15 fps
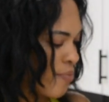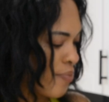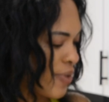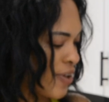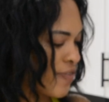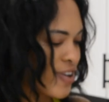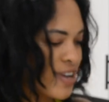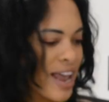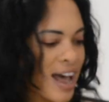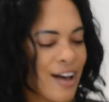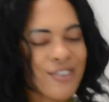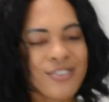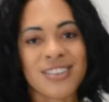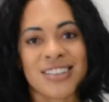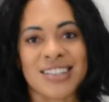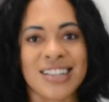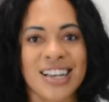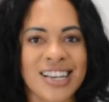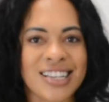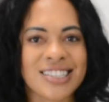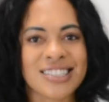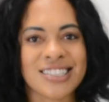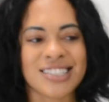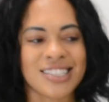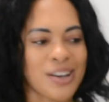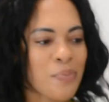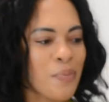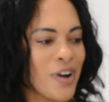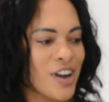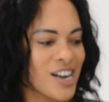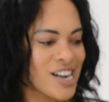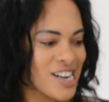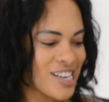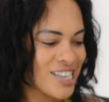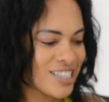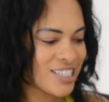But for now, just let it simmer.